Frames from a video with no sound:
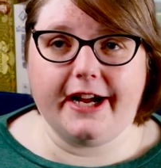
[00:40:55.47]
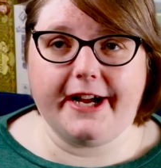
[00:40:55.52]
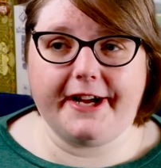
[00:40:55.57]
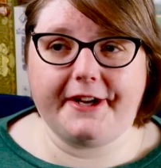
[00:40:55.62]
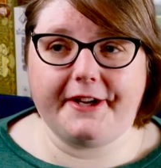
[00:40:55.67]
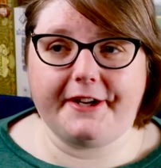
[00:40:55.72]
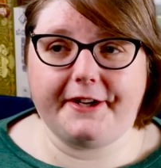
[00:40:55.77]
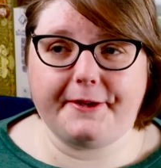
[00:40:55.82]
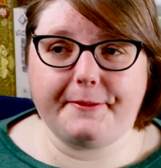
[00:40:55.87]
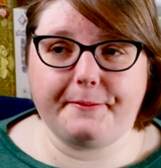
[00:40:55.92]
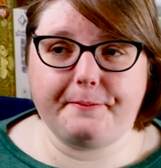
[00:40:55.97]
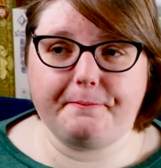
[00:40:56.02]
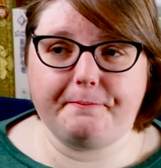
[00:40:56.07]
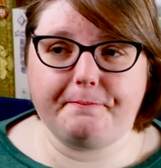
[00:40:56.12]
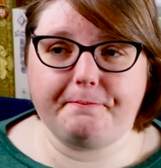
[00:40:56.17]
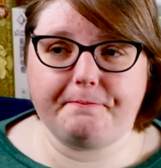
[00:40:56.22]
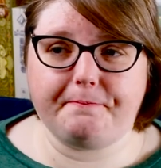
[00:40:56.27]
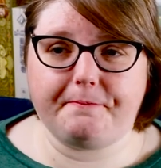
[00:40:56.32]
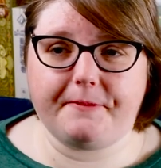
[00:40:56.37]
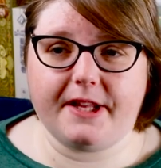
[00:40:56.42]

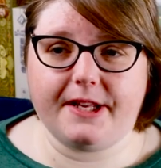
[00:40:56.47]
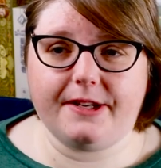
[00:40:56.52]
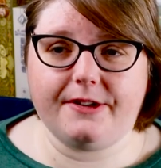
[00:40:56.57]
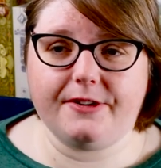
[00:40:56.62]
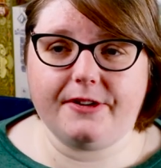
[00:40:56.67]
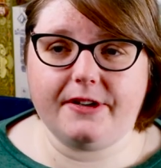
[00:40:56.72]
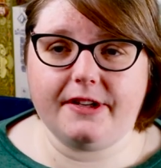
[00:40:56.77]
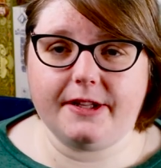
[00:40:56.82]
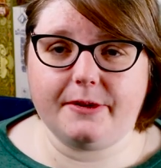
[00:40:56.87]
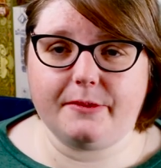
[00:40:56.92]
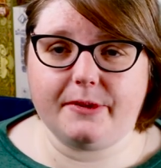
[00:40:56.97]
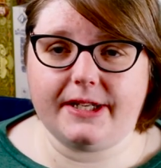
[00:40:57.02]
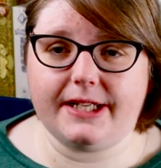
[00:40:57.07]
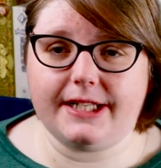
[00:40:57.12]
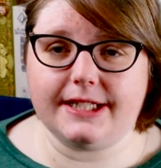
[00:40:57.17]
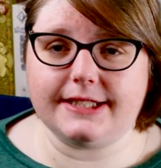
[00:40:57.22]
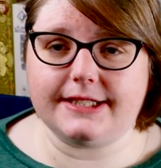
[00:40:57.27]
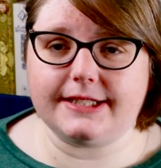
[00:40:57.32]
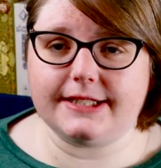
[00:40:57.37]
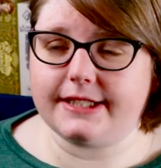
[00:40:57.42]
Um, I'm trying to think
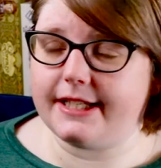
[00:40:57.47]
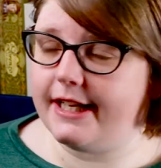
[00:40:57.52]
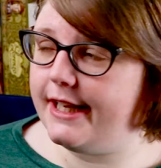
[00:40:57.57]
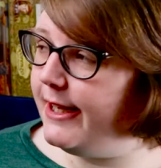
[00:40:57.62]
what else.